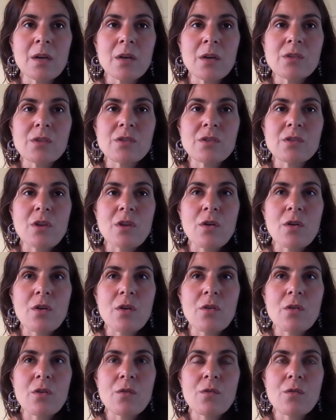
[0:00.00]

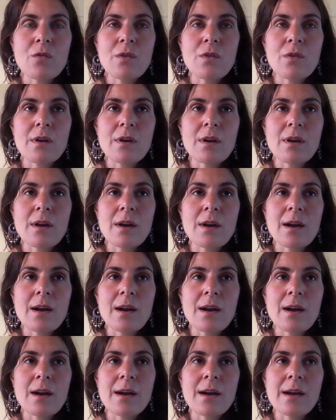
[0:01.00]
So
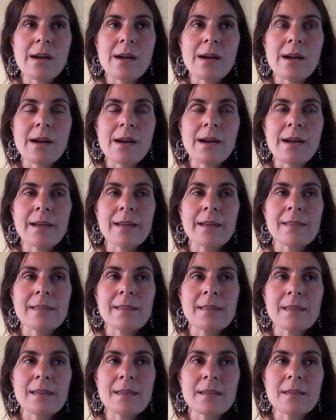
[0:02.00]
I
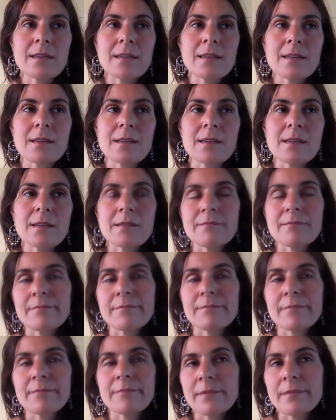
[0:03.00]
think,
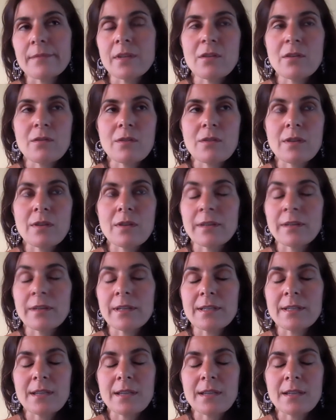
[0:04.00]
like
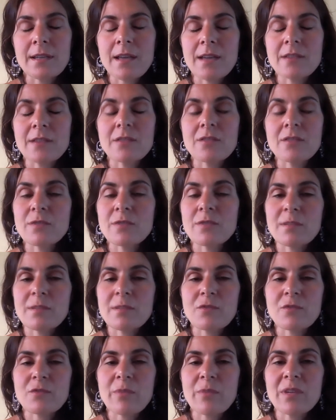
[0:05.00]
I said, yes, there was
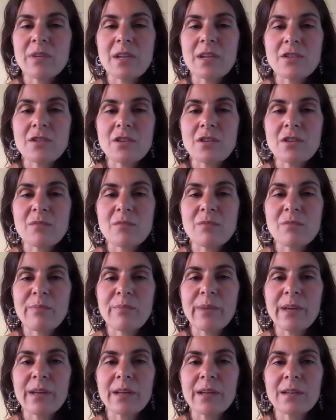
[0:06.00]
some trepidation,
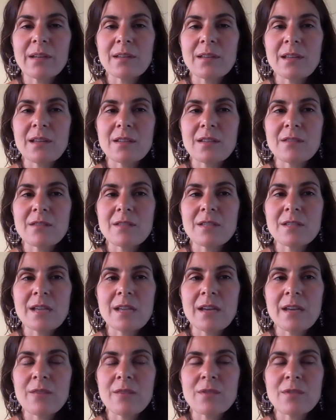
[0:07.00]
but at the end of the
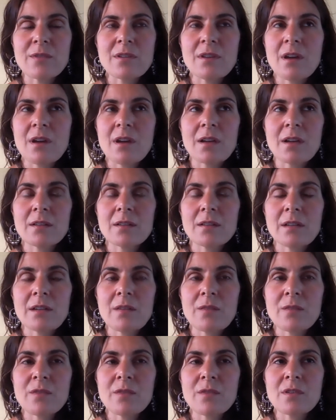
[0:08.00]
day, it was
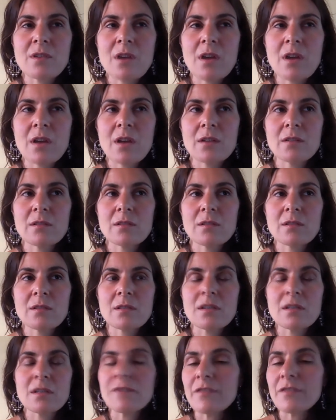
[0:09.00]
not
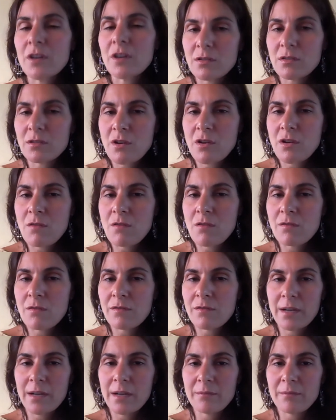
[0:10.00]
difficult to
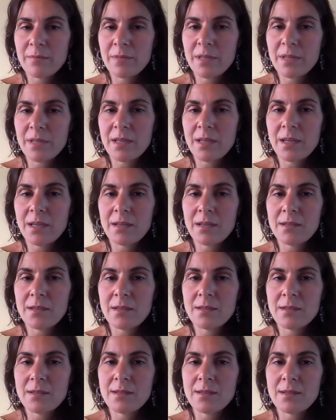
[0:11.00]
overcome,
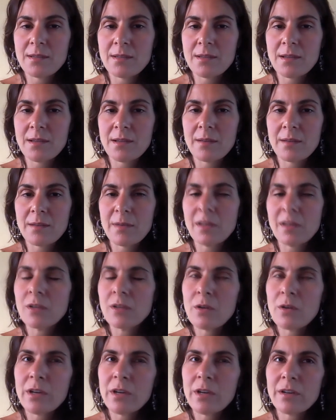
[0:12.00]
because a
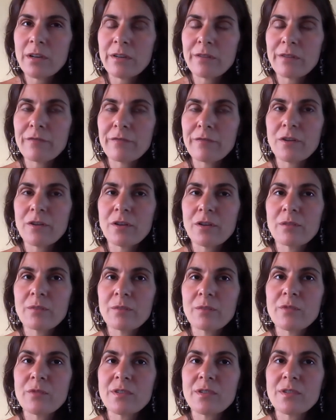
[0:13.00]
lawyer at a
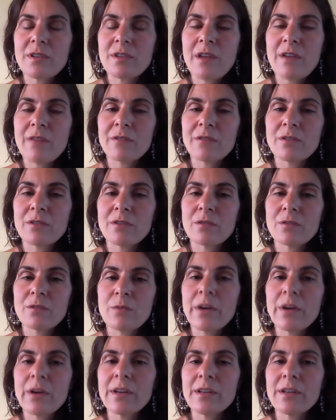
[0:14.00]
firm was never
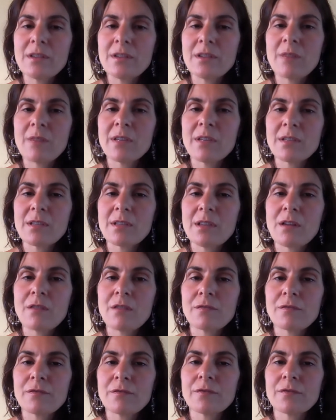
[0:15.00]
where I saw
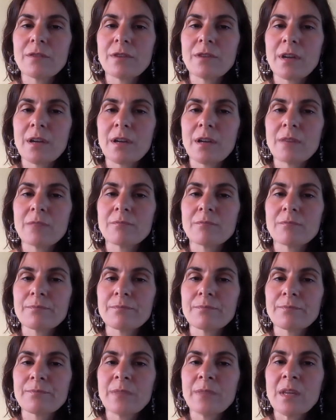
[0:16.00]
myself
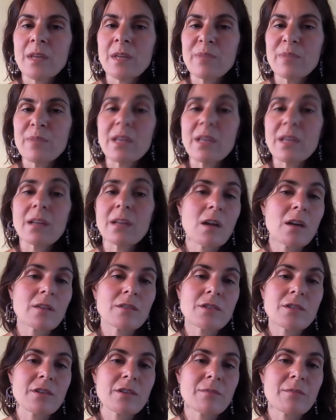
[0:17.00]
being
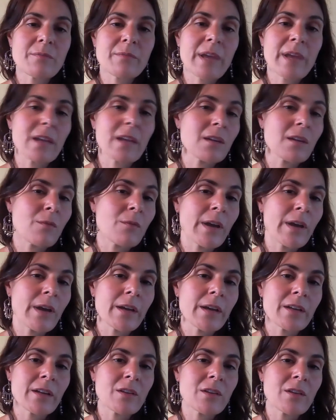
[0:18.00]
long term
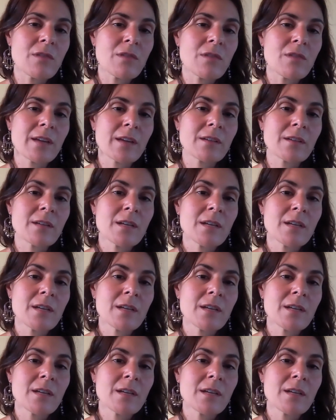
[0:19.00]
anyway. I knew that